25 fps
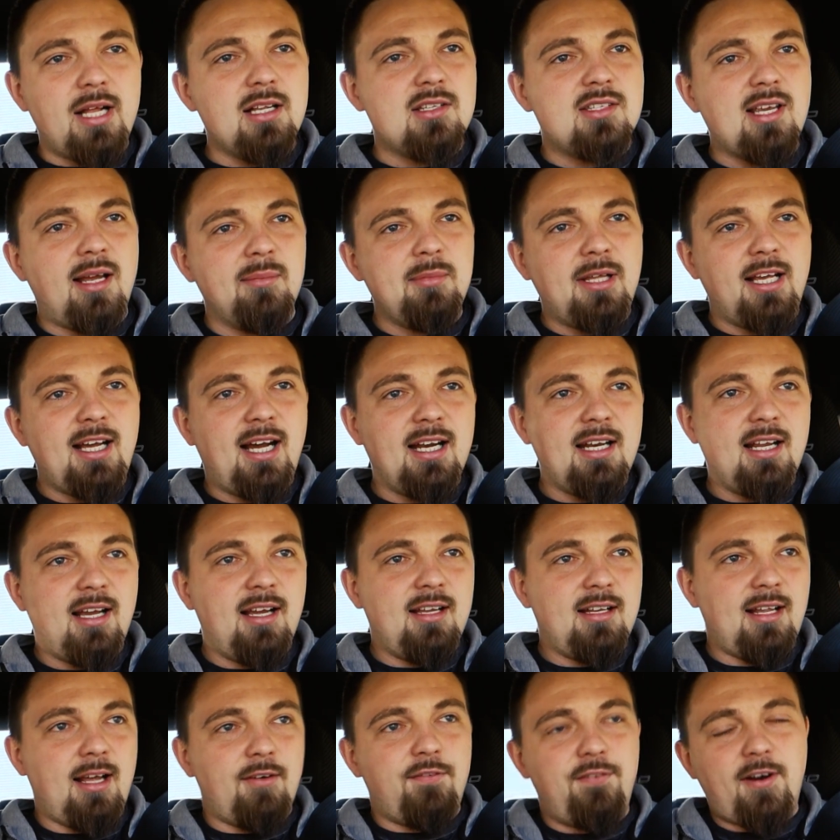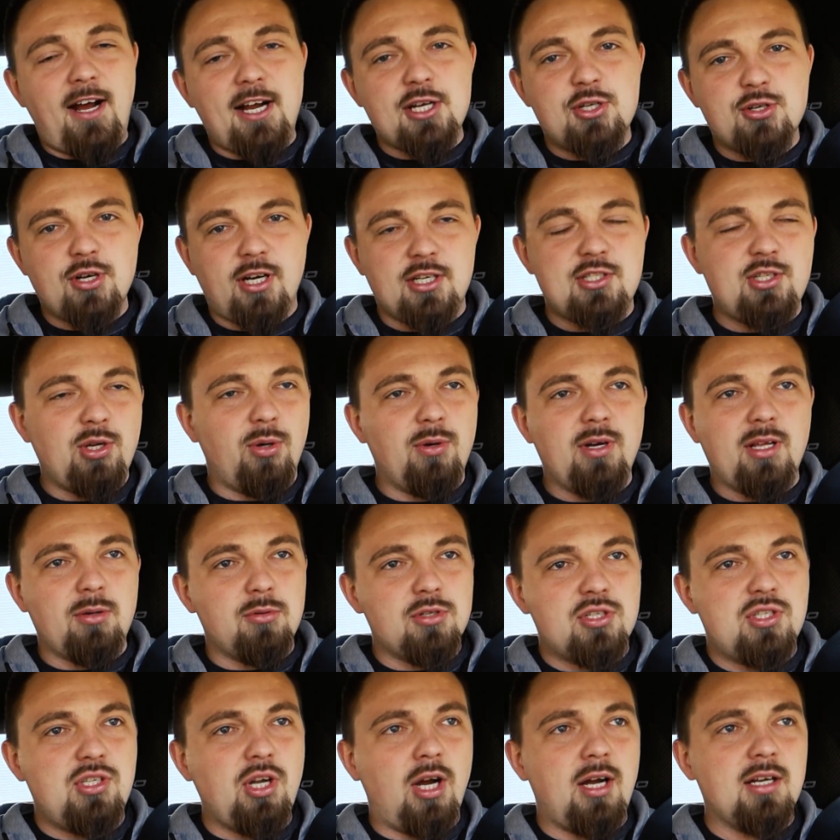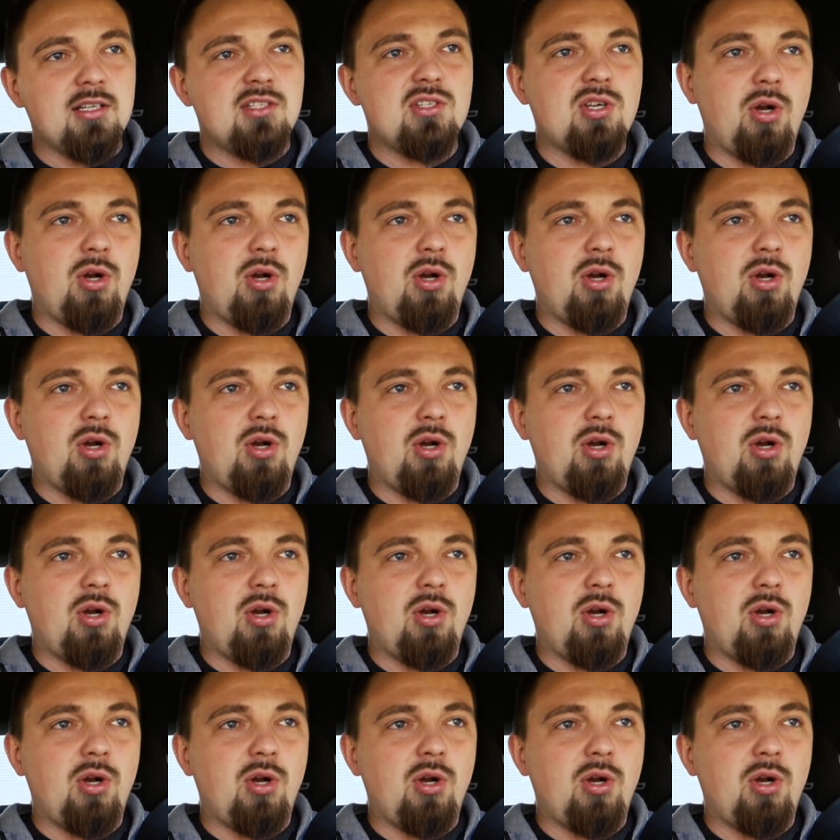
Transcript: By the time they got a fire truck to it, it was done.